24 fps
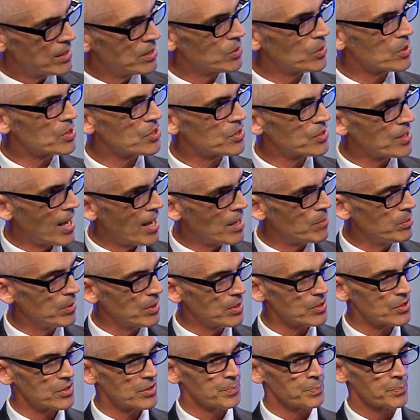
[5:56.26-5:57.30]
to
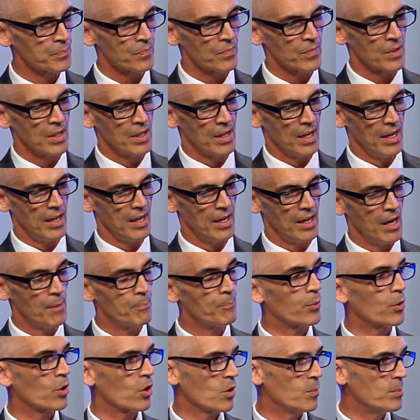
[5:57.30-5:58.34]
establish a
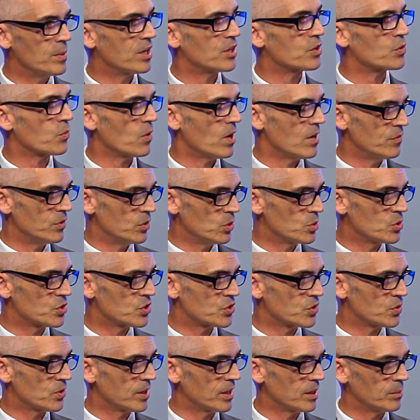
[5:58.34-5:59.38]
permanent revenue
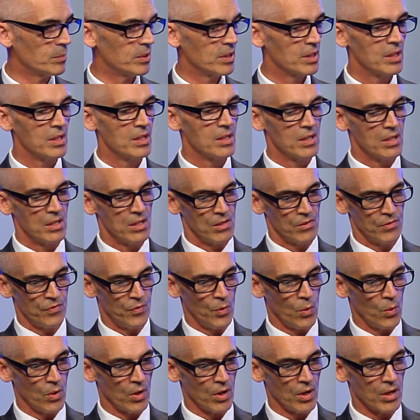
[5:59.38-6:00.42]
stream
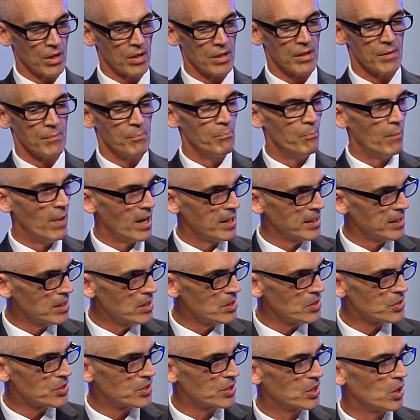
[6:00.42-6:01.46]
for
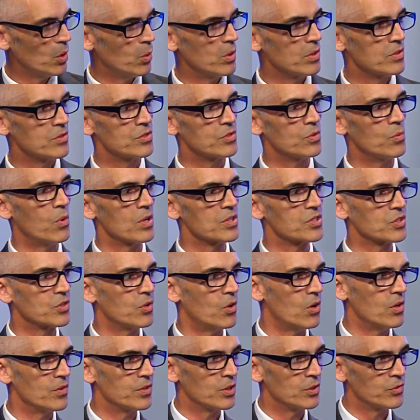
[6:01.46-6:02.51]
monies to go into what's
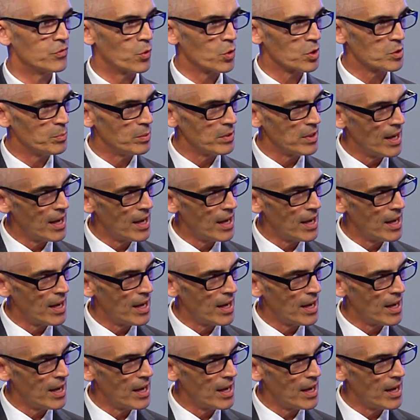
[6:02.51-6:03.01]
called the Affordable